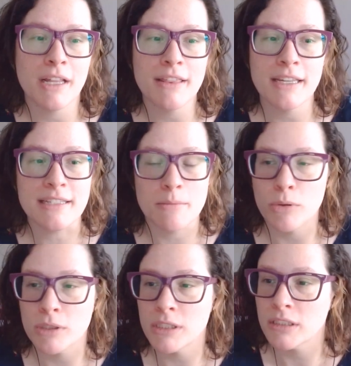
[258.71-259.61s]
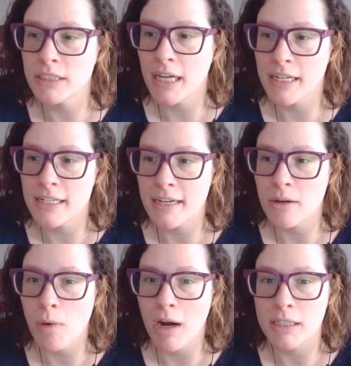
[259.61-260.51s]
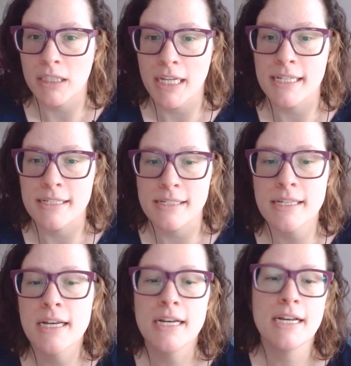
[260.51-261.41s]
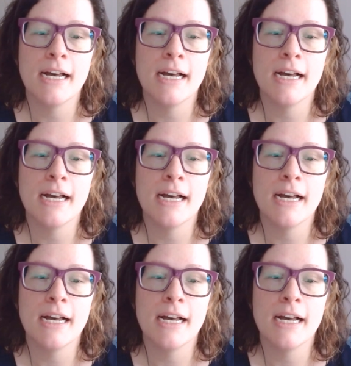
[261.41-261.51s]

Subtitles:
But I think it's important to kind of take a wide lens.